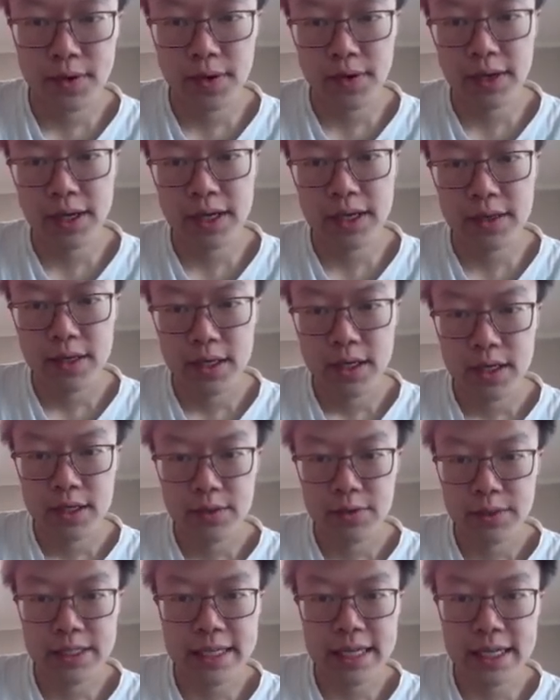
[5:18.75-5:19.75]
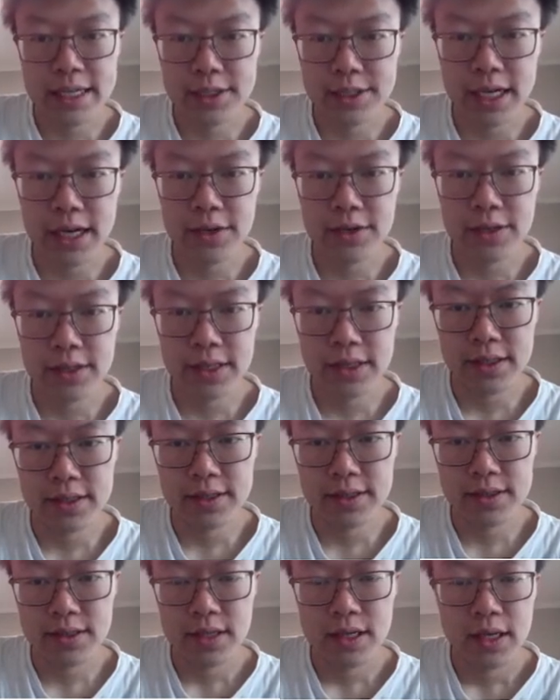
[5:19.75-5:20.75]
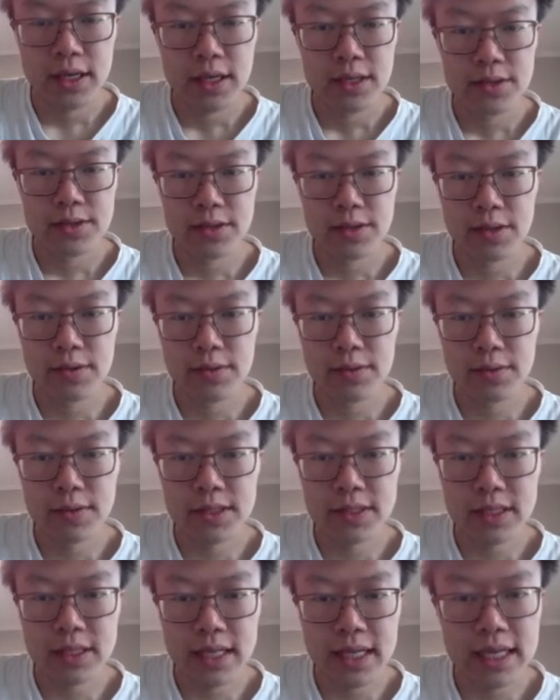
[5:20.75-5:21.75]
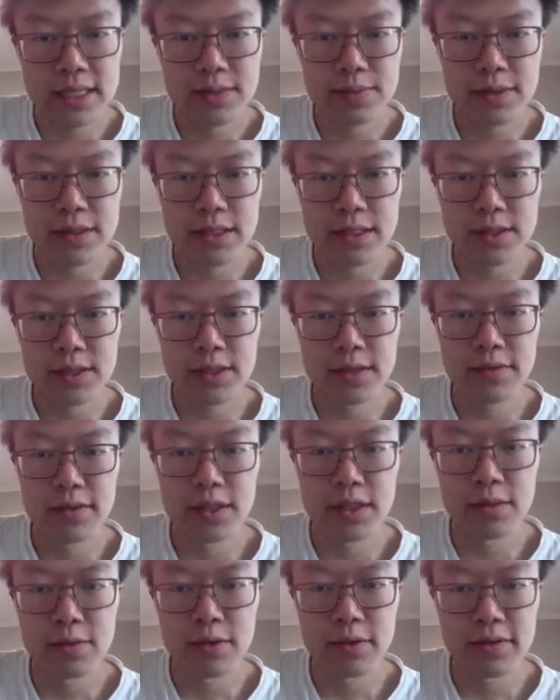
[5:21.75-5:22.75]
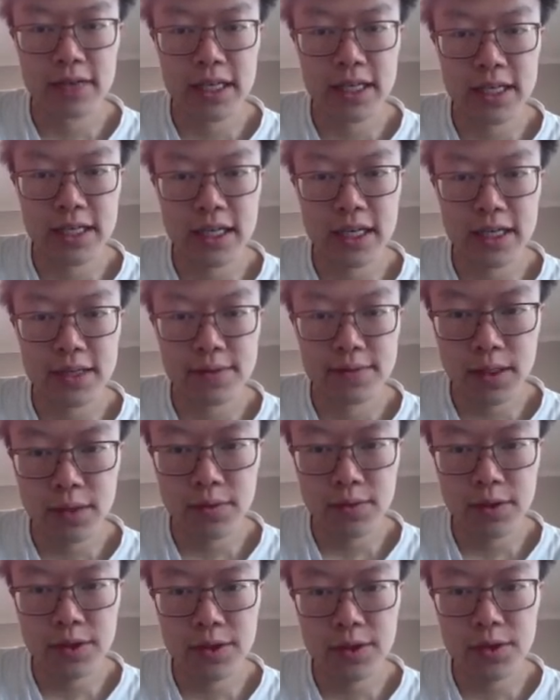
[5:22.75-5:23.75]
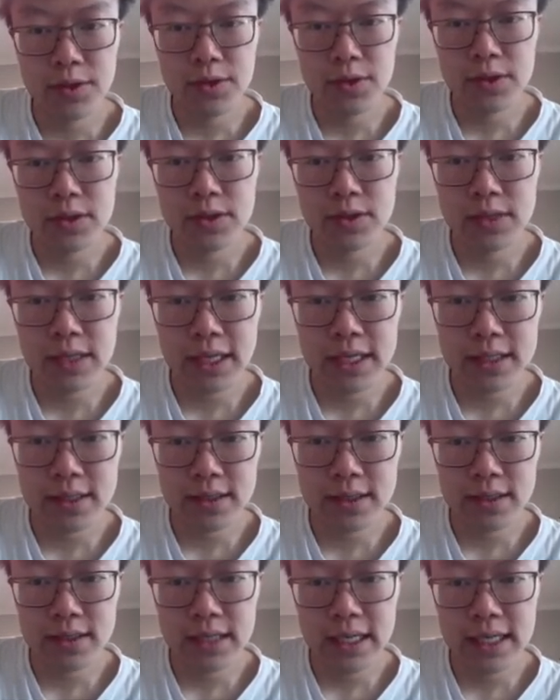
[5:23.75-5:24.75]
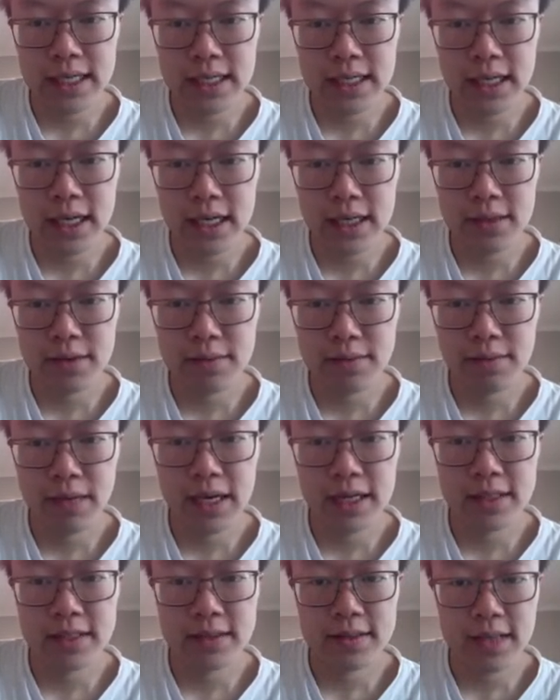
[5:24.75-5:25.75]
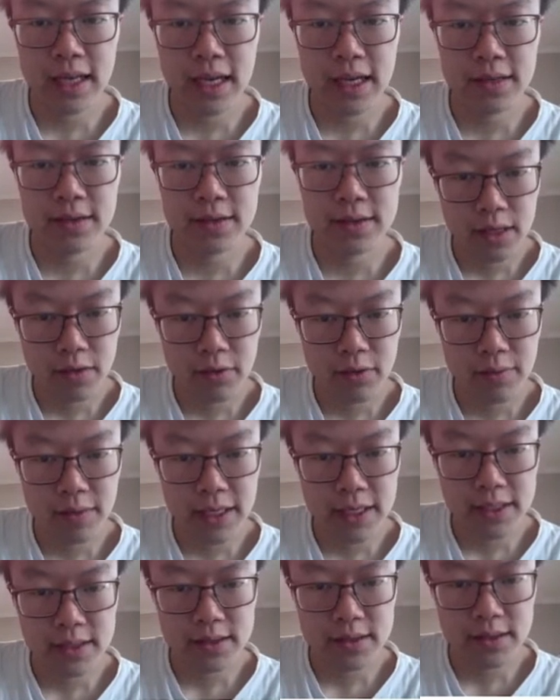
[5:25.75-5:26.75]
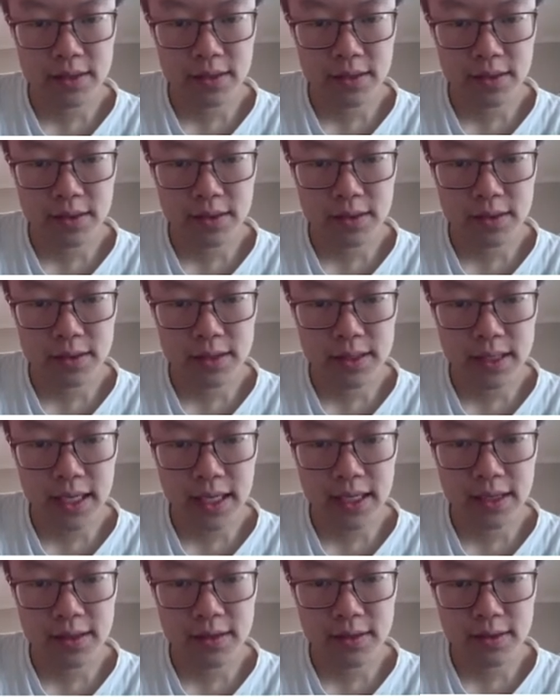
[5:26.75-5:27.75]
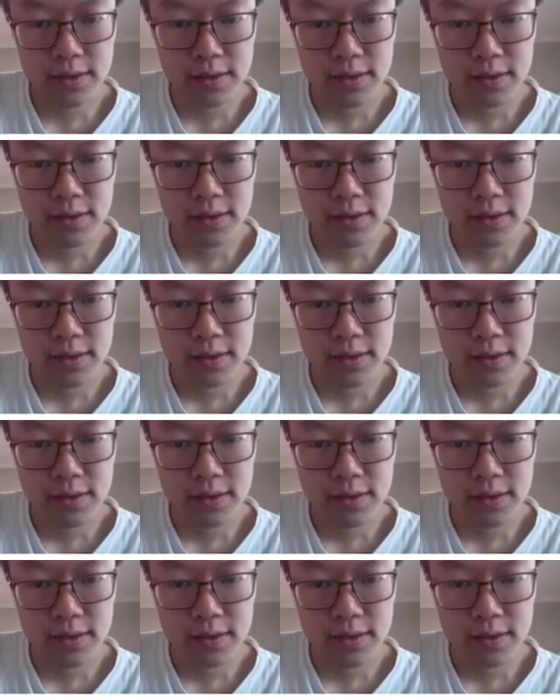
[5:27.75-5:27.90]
okay? We could actually calculate this. So what is the last position of the number of 99? What you do is you take 99 minus 10, we minus 10,